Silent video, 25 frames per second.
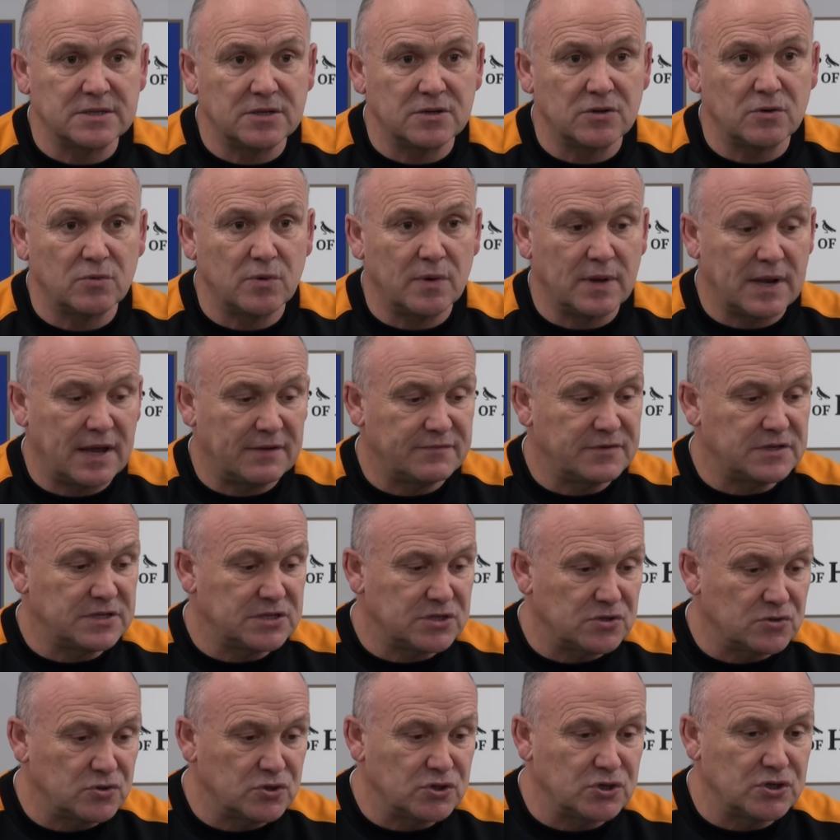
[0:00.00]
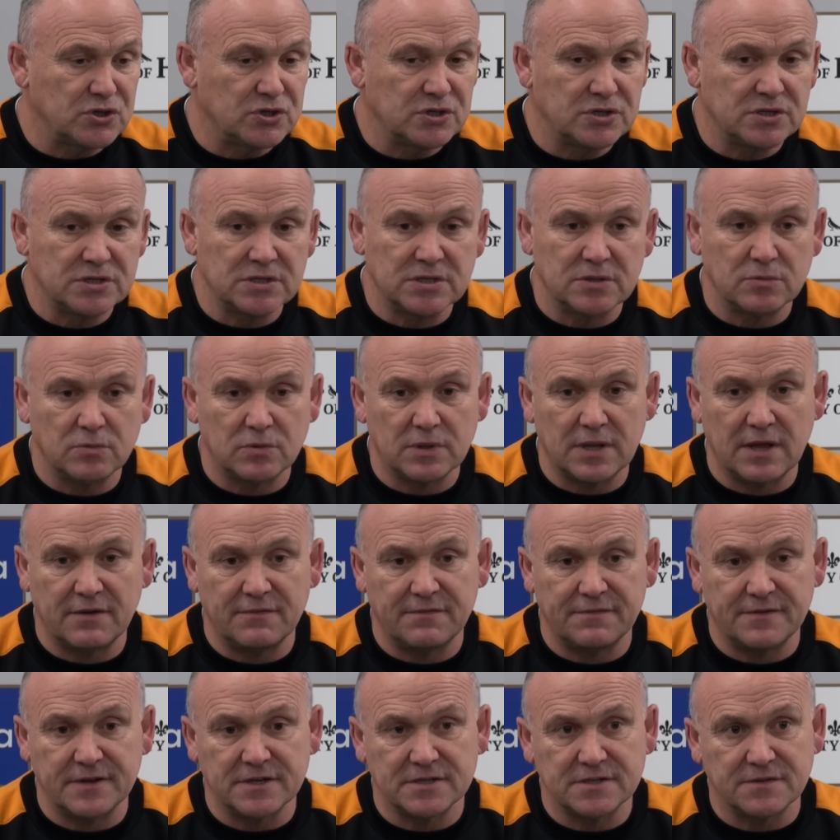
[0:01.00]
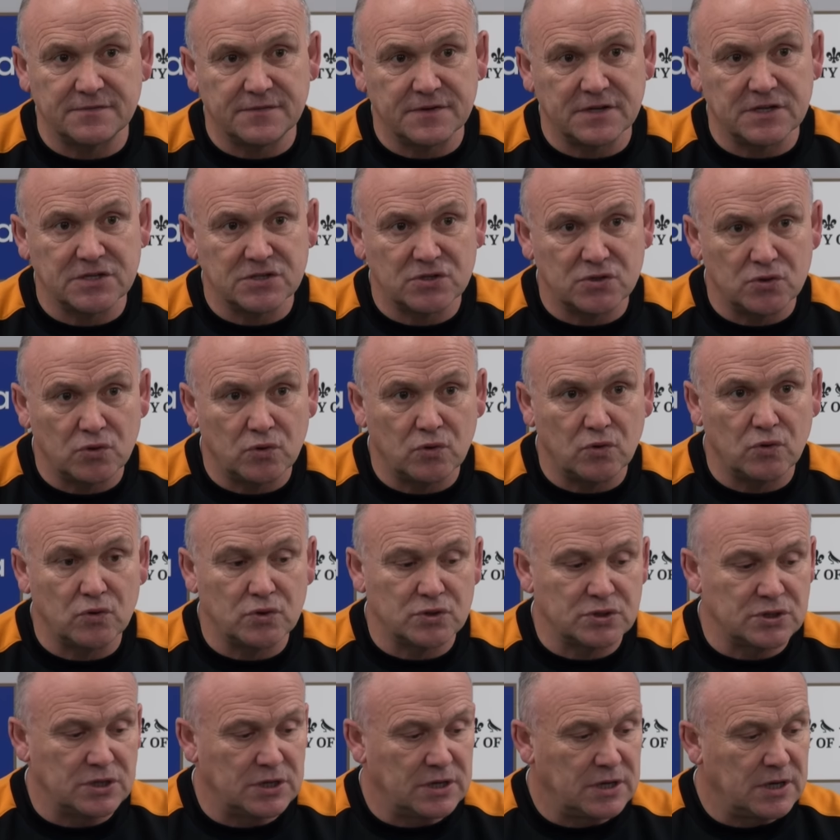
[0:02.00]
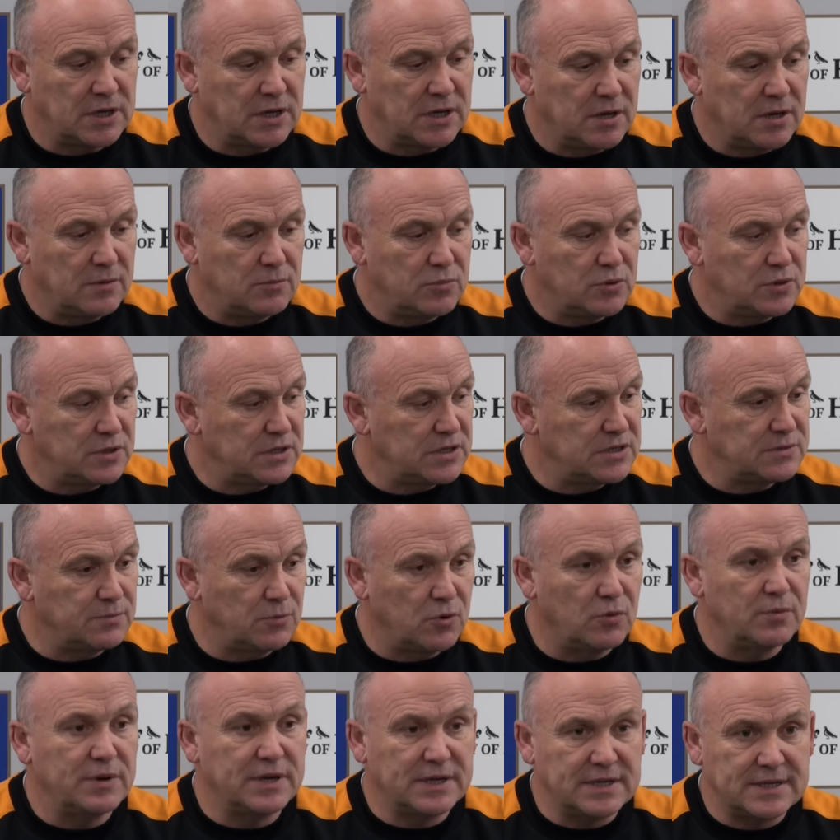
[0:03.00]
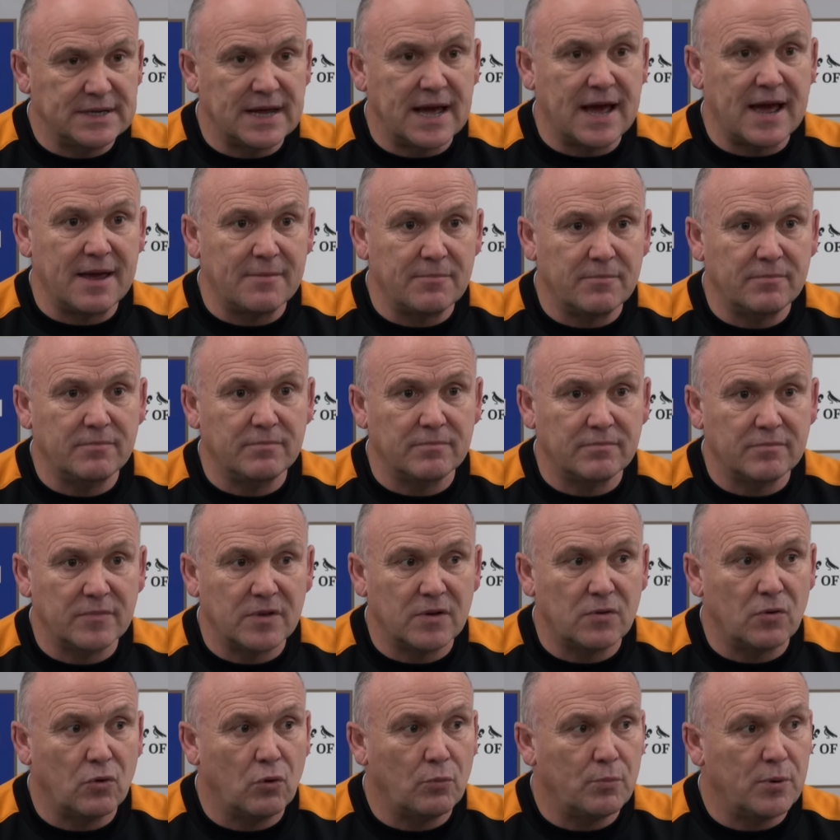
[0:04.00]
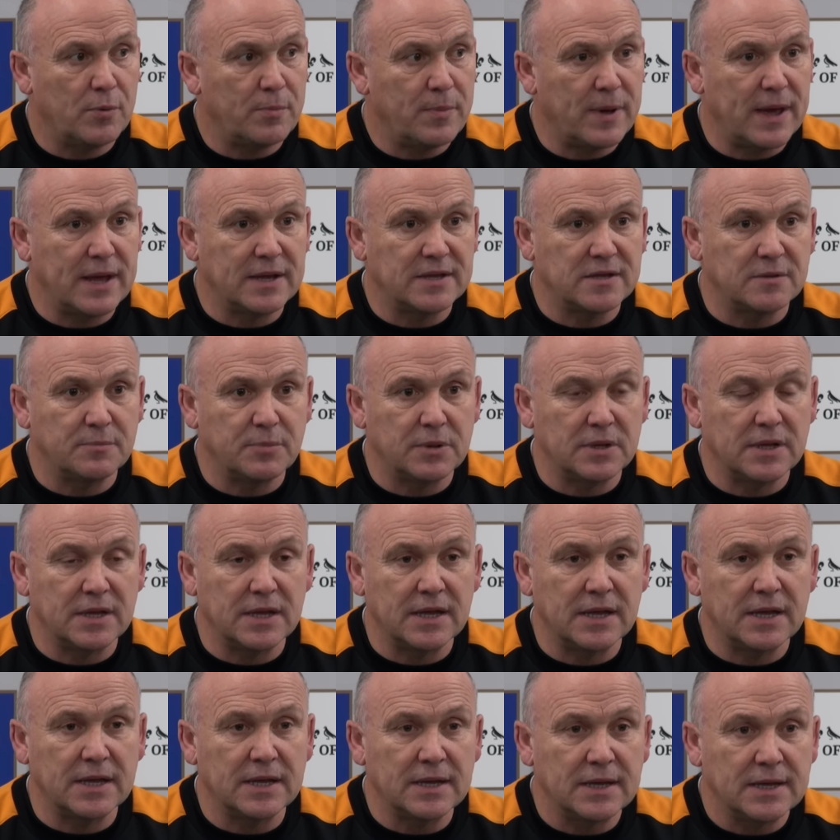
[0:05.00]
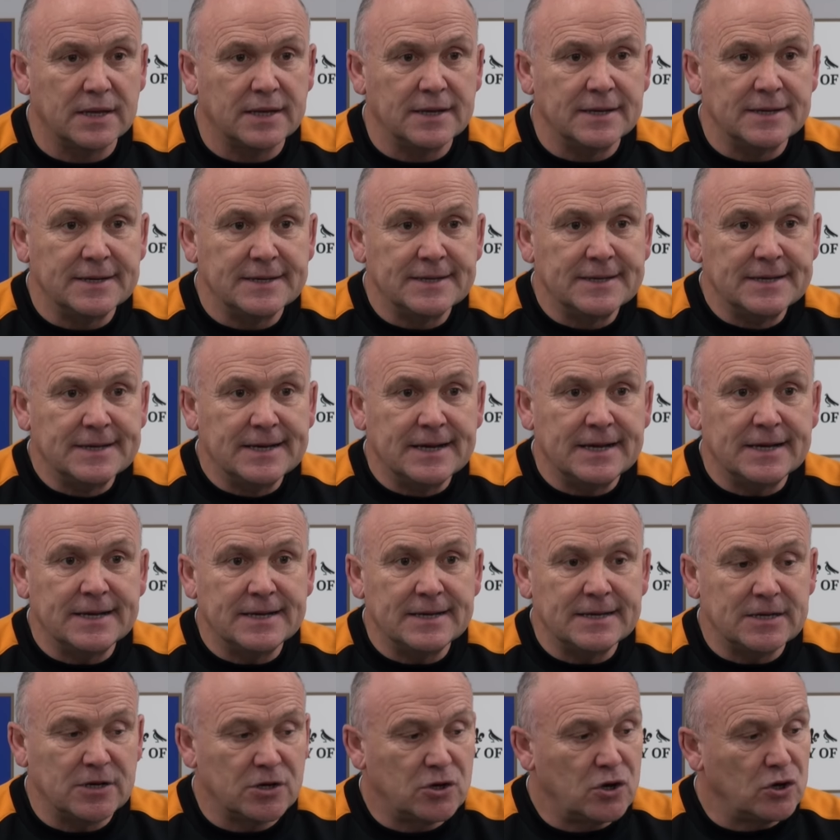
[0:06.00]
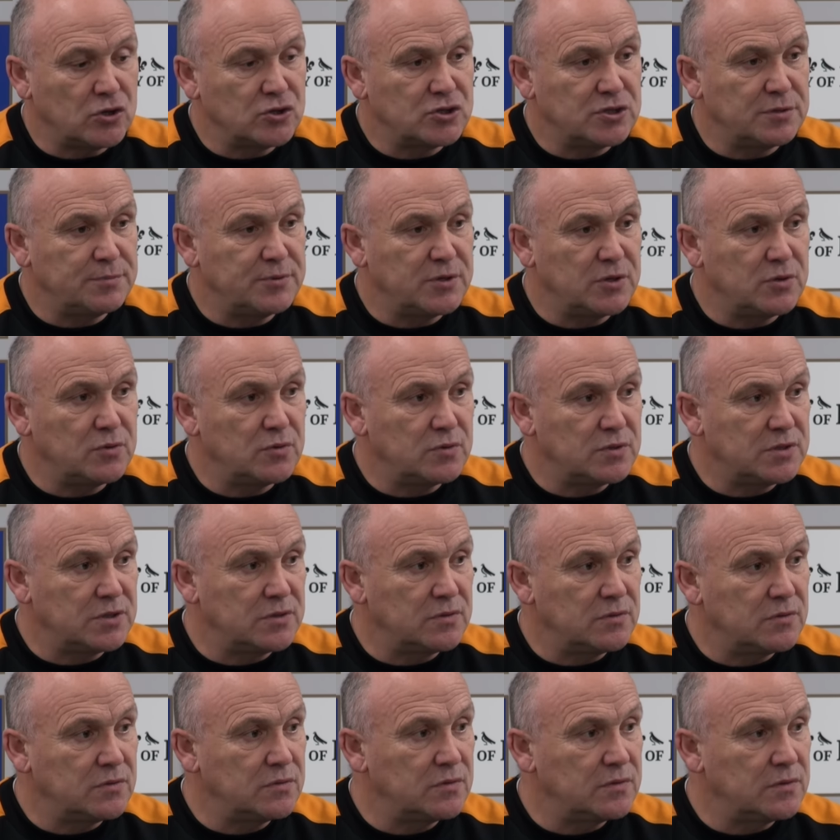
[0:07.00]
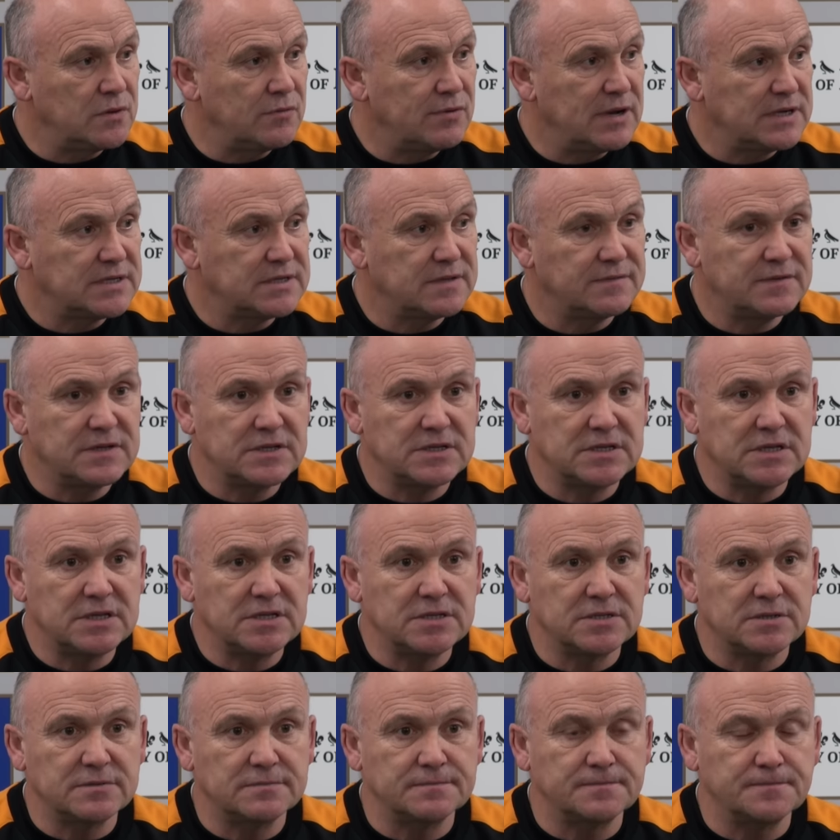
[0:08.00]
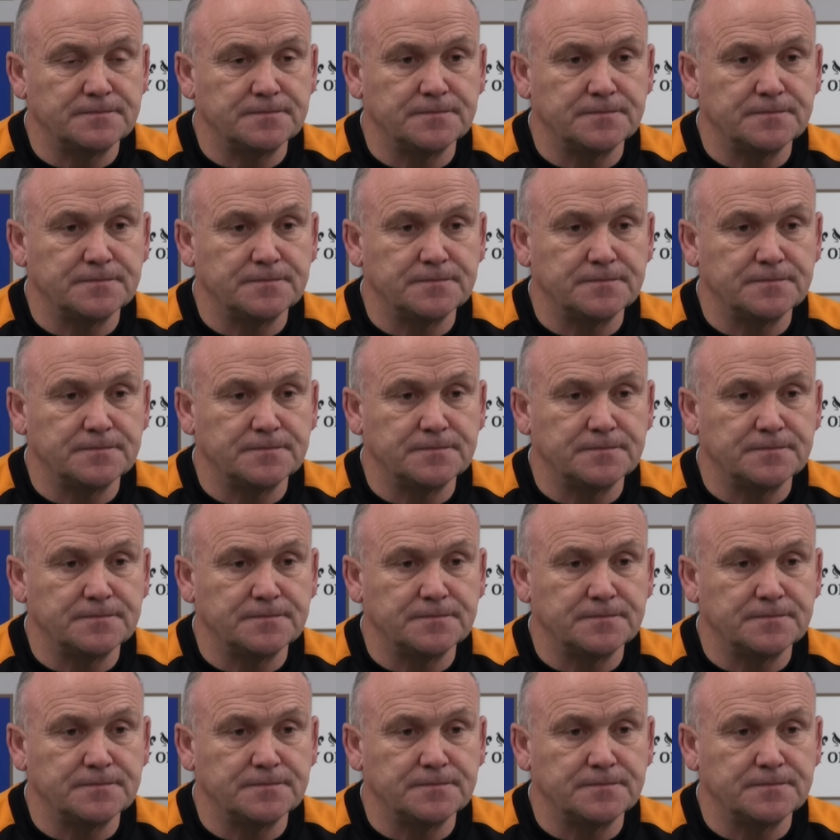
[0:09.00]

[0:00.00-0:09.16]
You know, we'll have discussions, we'll have face-to-face talks, but at this moment in time, they're all prepared to play and contribute to the rest of this season.